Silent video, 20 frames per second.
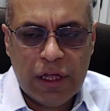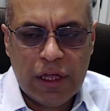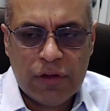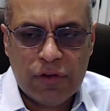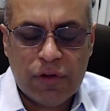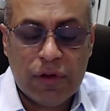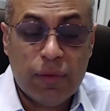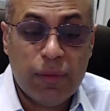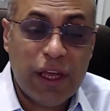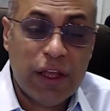
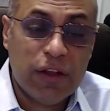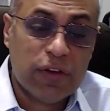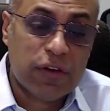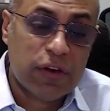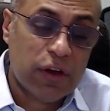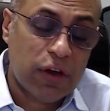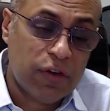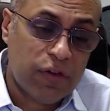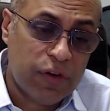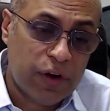That's the
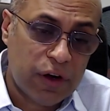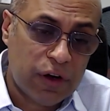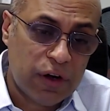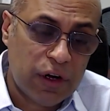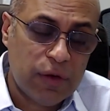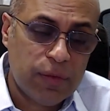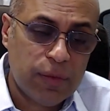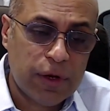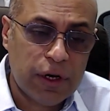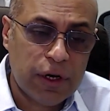mainstay of our
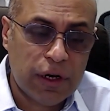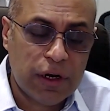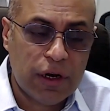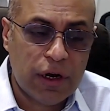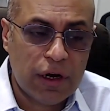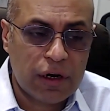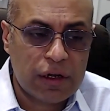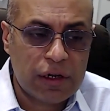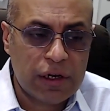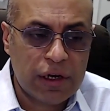treatment in
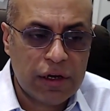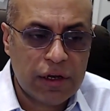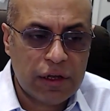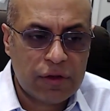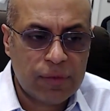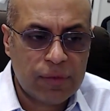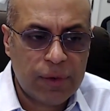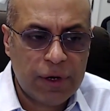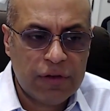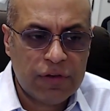our
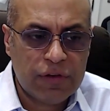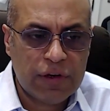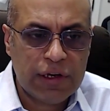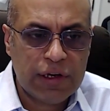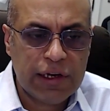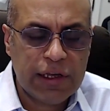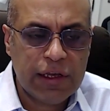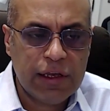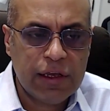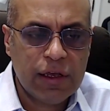clinics
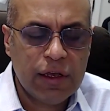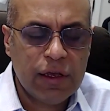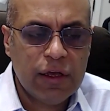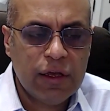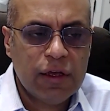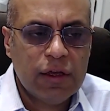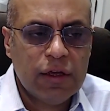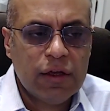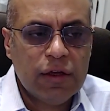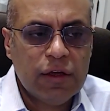presently.
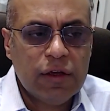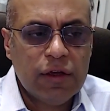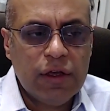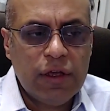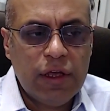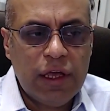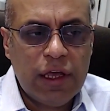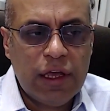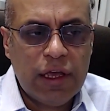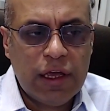
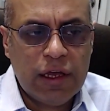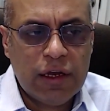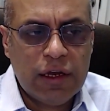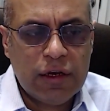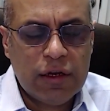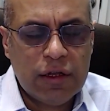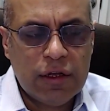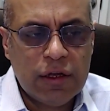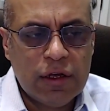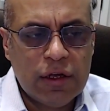
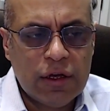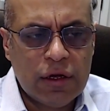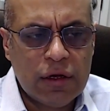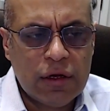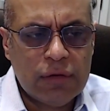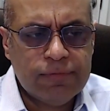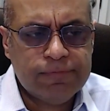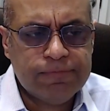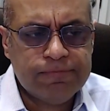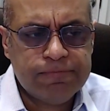And
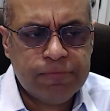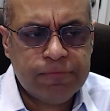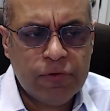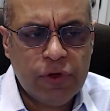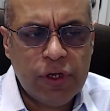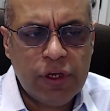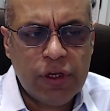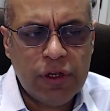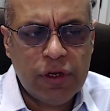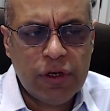
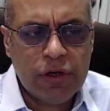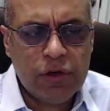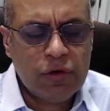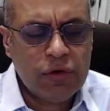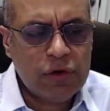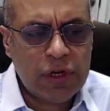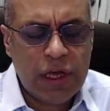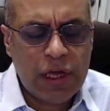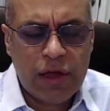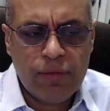we
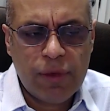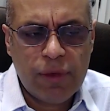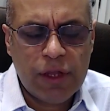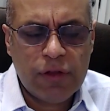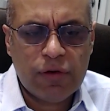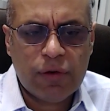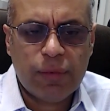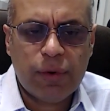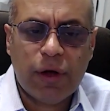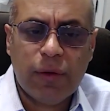don't have
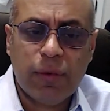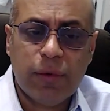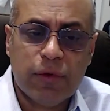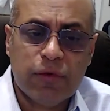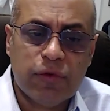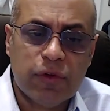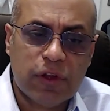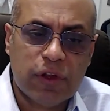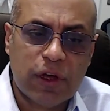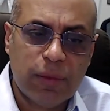major
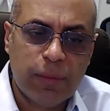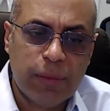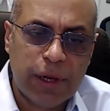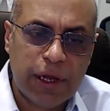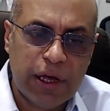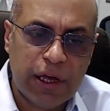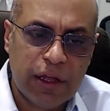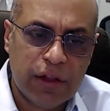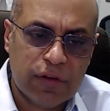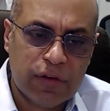problems with
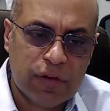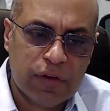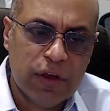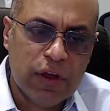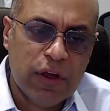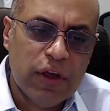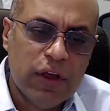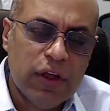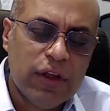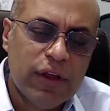compliance.
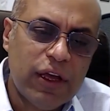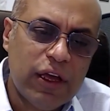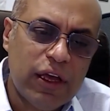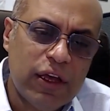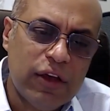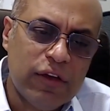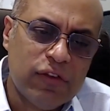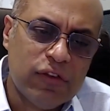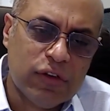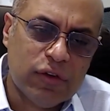The
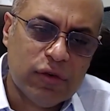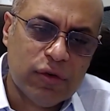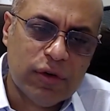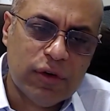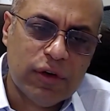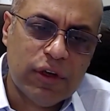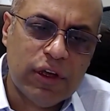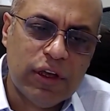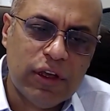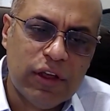
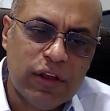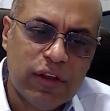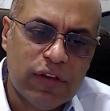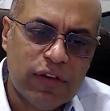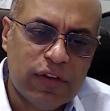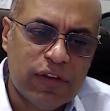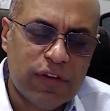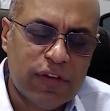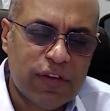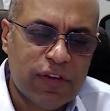issue
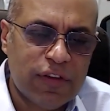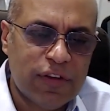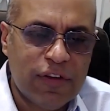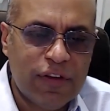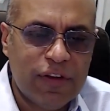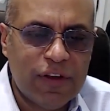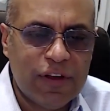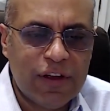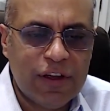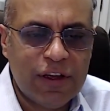is
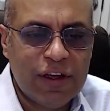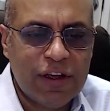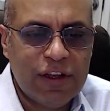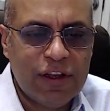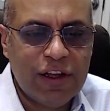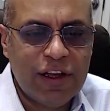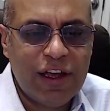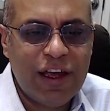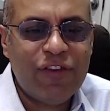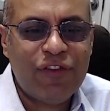
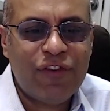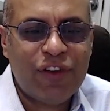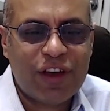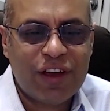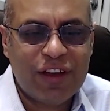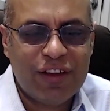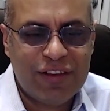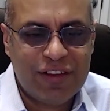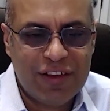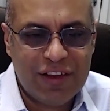the
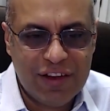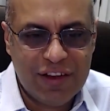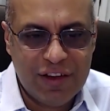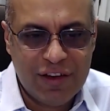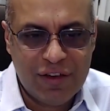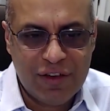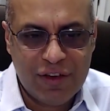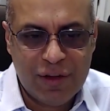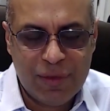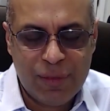efficacy.
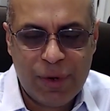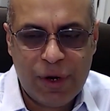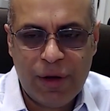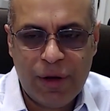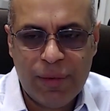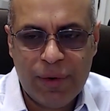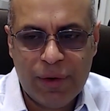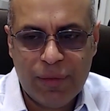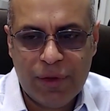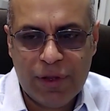You know, the
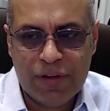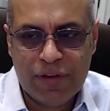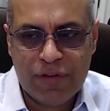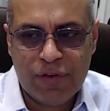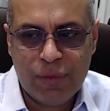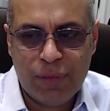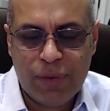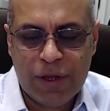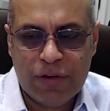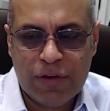problem is
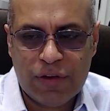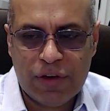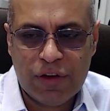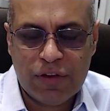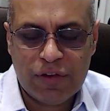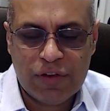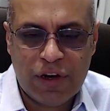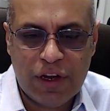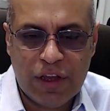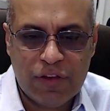if a patient
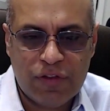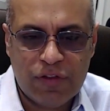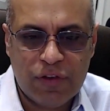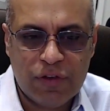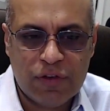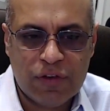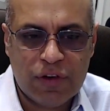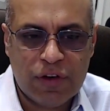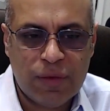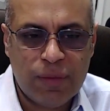is
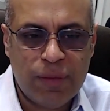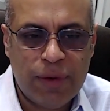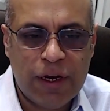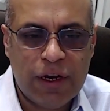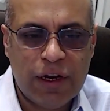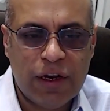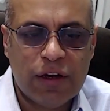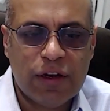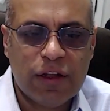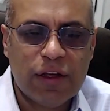transfusion
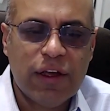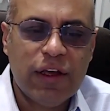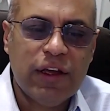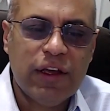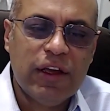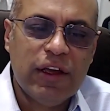dependent